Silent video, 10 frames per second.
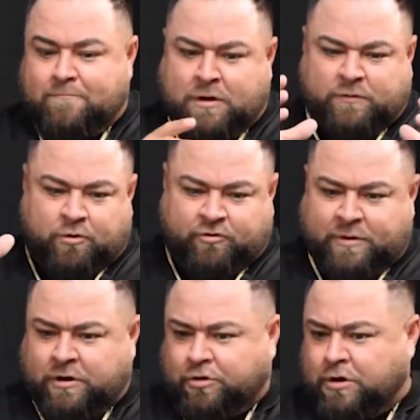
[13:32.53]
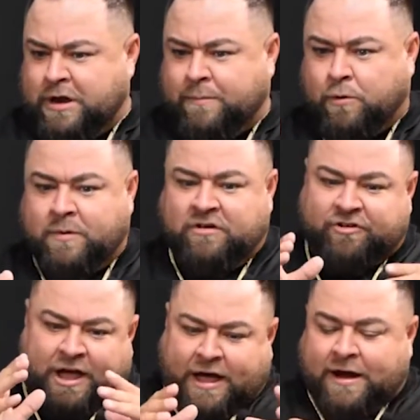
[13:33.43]
I was supposed to be on a 30-day
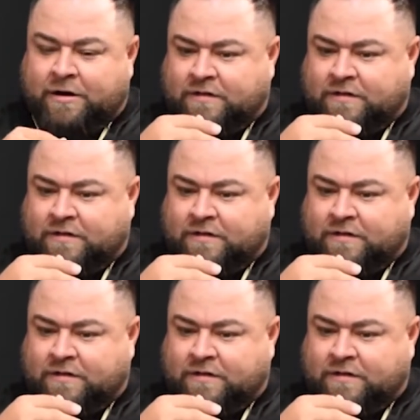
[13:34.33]
probation, got hired